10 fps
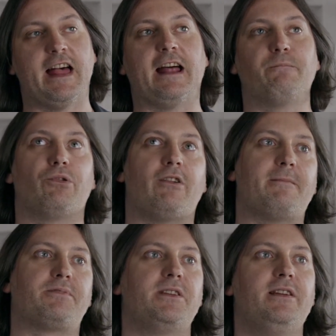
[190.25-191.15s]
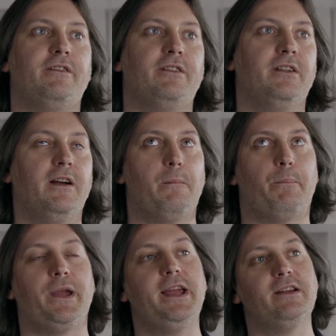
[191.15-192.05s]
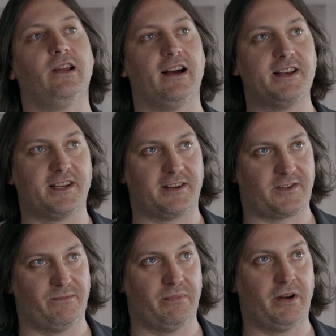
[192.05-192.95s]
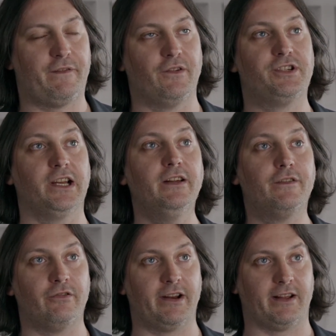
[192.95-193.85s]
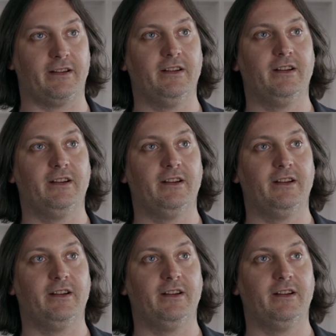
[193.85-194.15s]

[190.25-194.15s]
and perhaps even penalising somebody for delivering